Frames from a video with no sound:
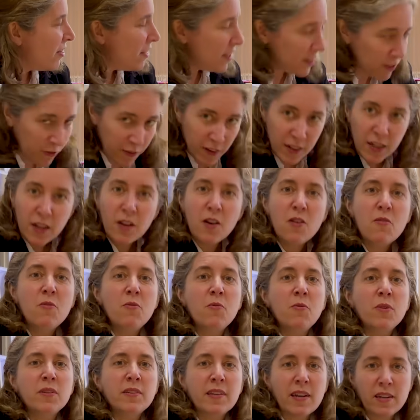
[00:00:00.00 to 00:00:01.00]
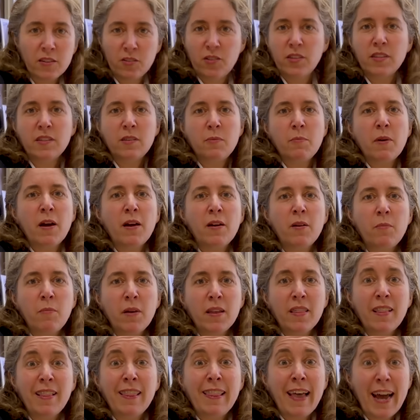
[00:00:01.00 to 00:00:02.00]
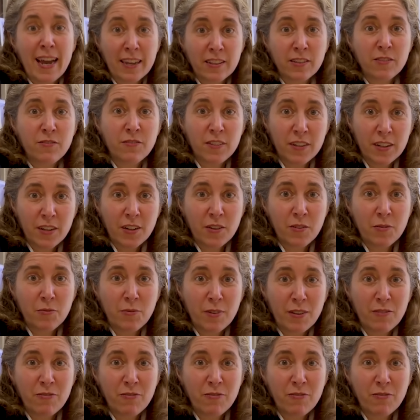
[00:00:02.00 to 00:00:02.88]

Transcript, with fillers: This video was actually inspired by the last video we